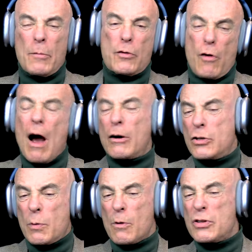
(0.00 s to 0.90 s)

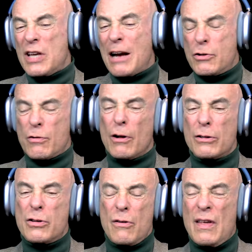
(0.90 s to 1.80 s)
drugs were central
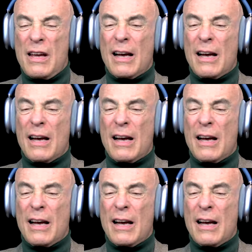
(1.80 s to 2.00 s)
to the